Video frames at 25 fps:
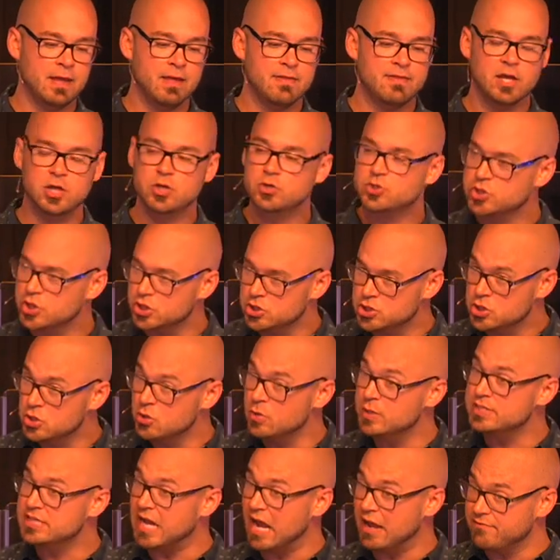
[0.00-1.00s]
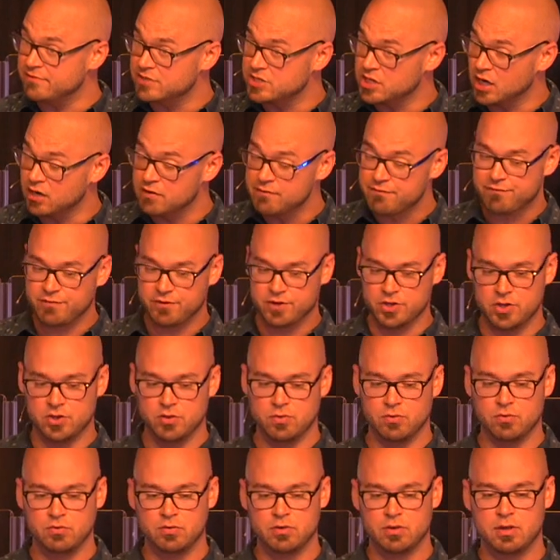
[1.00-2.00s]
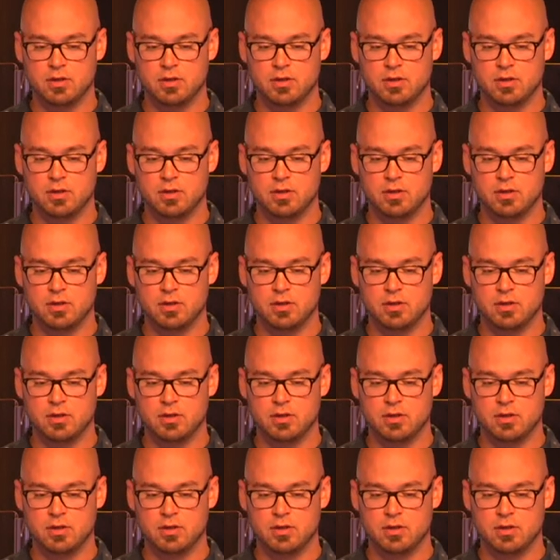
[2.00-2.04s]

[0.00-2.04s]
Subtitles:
that you should do as I've done for you.